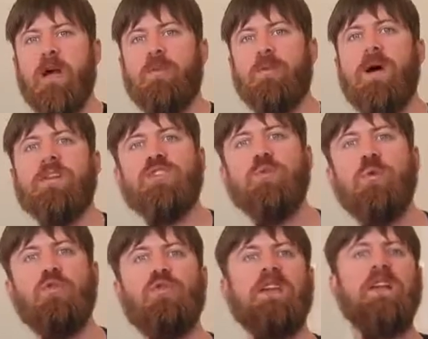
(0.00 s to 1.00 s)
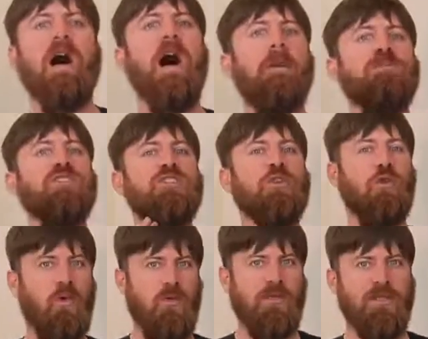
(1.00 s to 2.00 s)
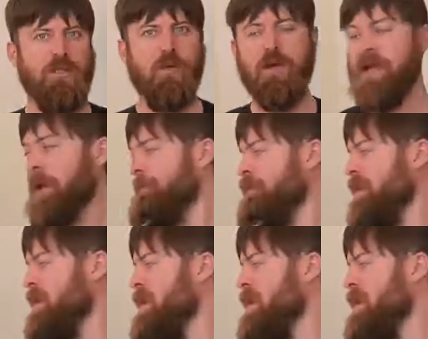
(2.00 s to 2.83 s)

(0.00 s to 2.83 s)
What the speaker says: Otherwise, you will create obstacles, okay?